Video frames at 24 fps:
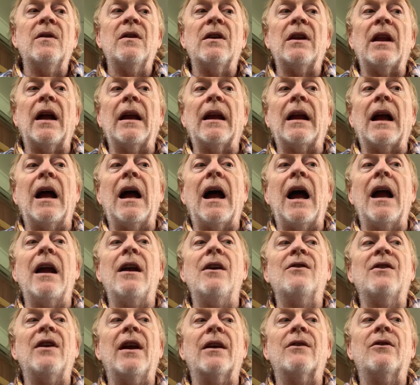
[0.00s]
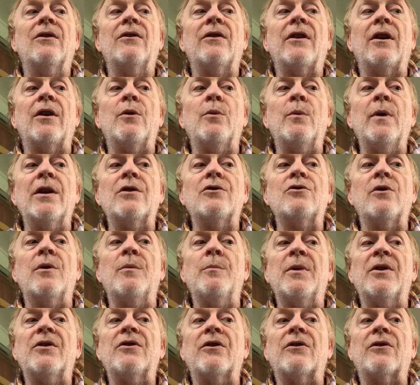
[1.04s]
like higher taxes on the rich or
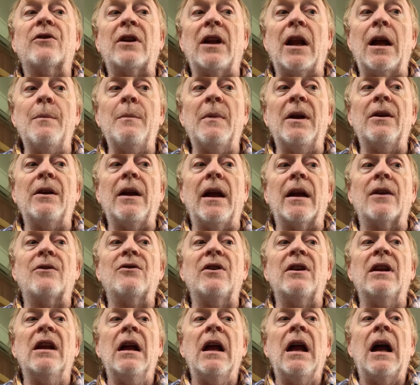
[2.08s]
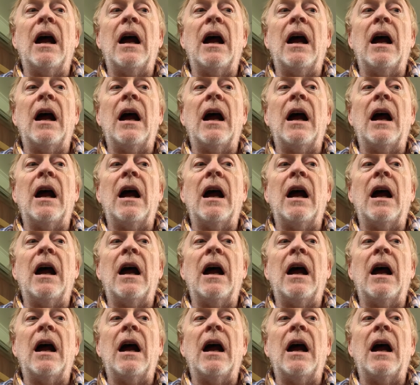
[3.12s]
ambitious climate action,